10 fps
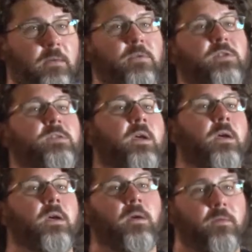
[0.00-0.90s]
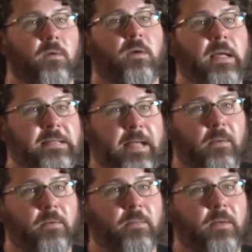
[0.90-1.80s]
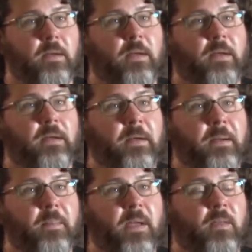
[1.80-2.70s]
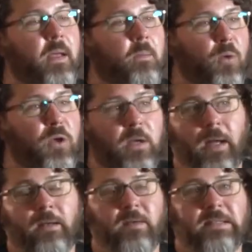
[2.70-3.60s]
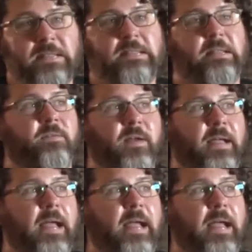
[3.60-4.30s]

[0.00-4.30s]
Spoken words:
images for her next album. And that would not have existed if I